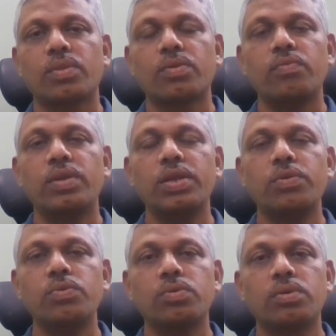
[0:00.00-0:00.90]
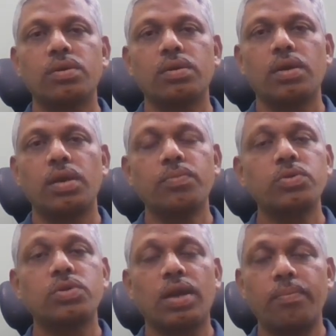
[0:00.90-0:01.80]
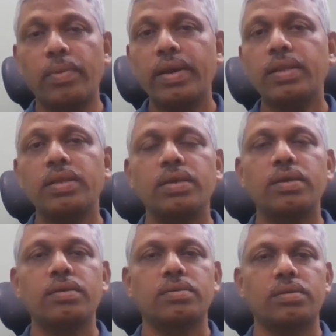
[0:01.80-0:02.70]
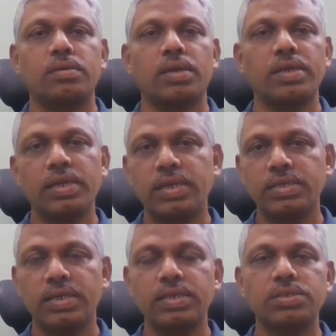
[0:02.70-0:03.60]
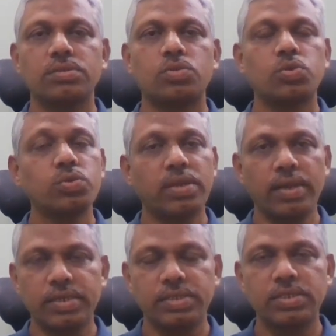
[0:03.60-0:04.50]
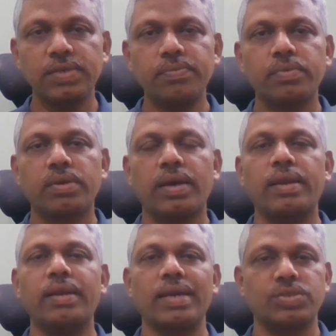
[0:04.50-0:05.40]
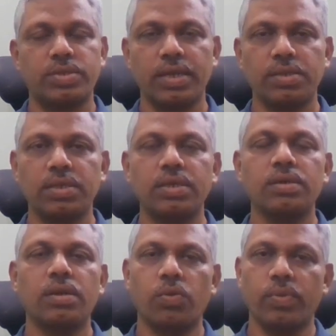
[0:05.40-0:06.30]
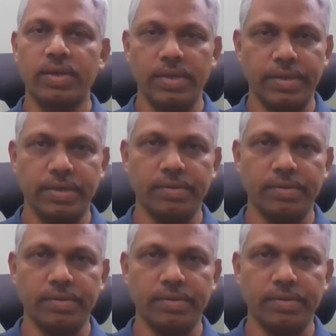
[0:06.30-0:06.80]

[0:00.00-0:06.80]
we need to able to combine the entity sets through the relationship and extract the required data.